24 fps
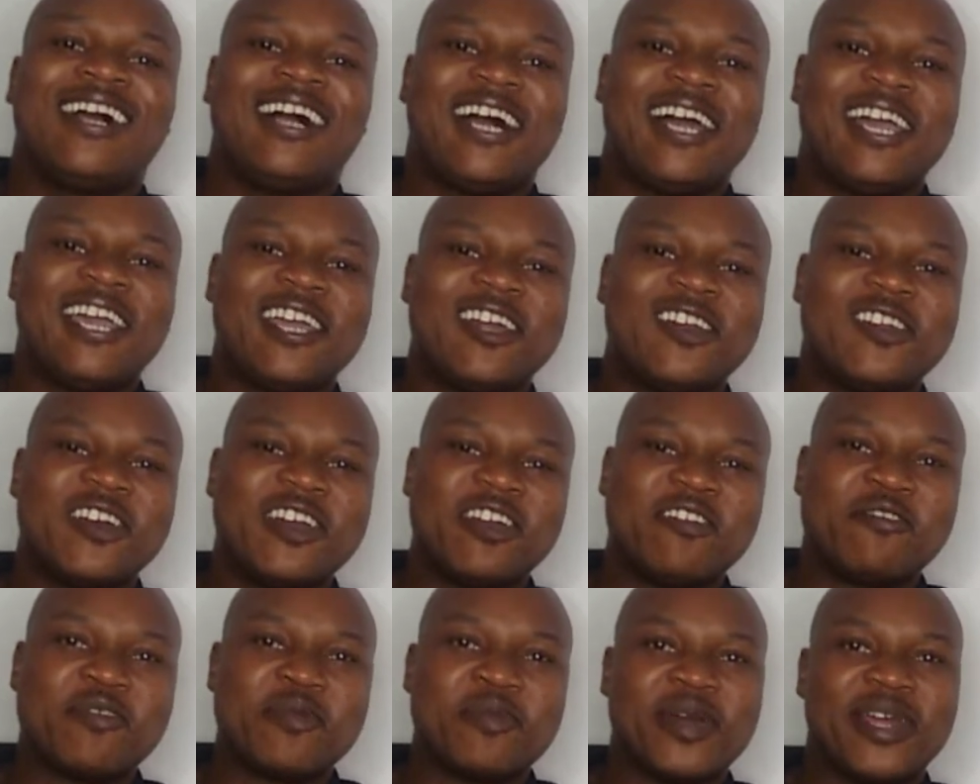Hi, hello
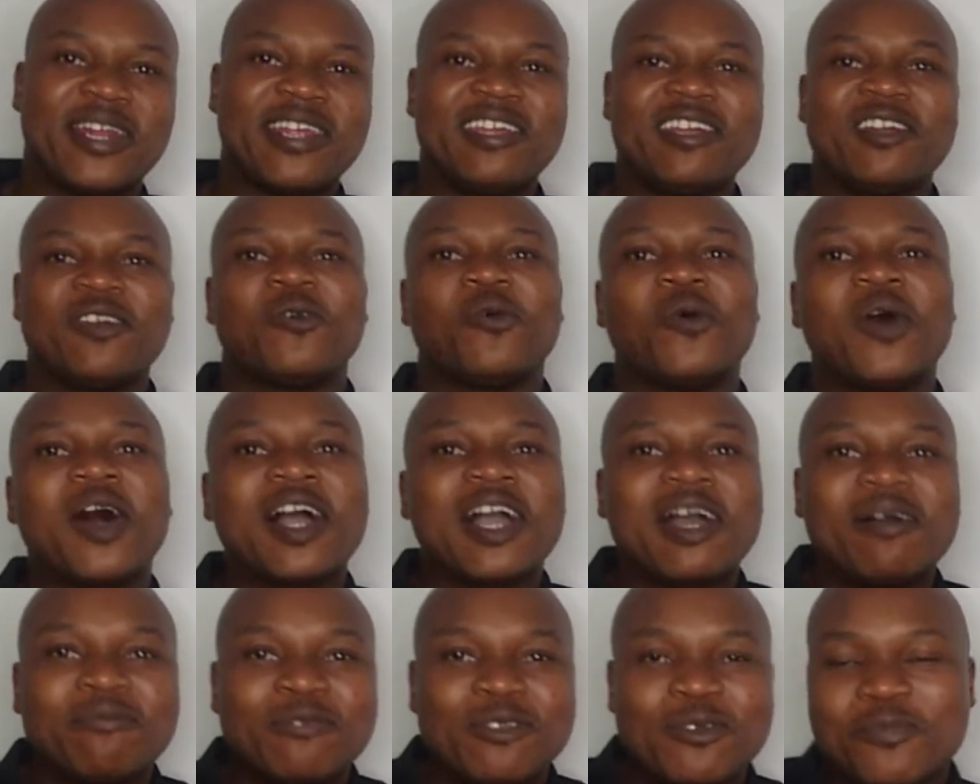everybody.
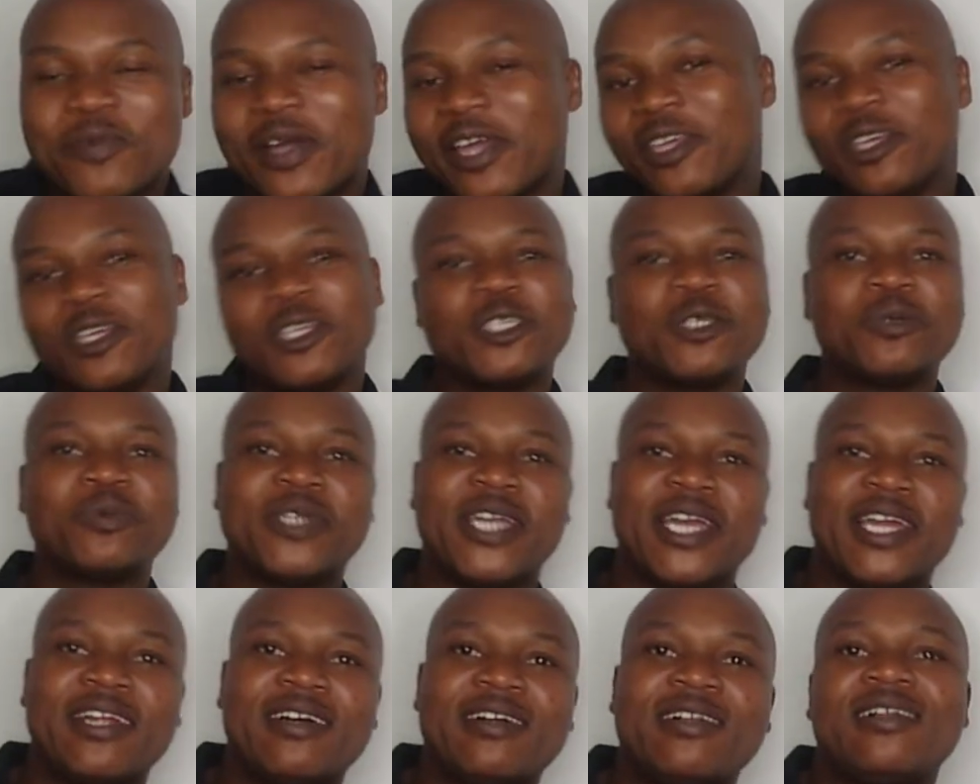Welcome to my YouTube
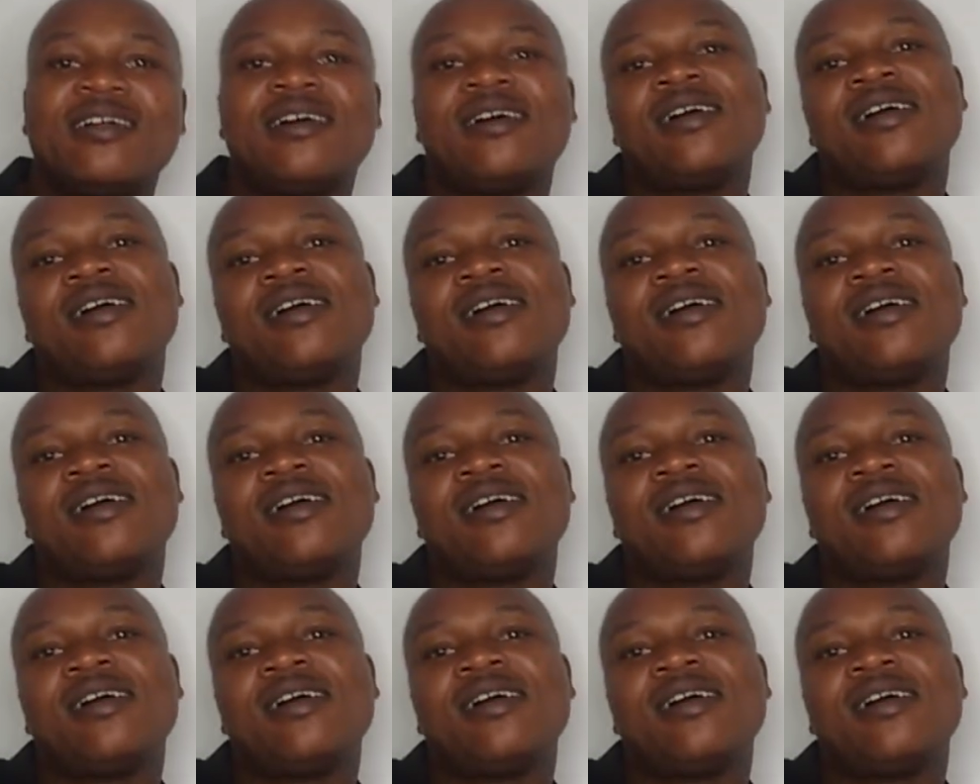channel.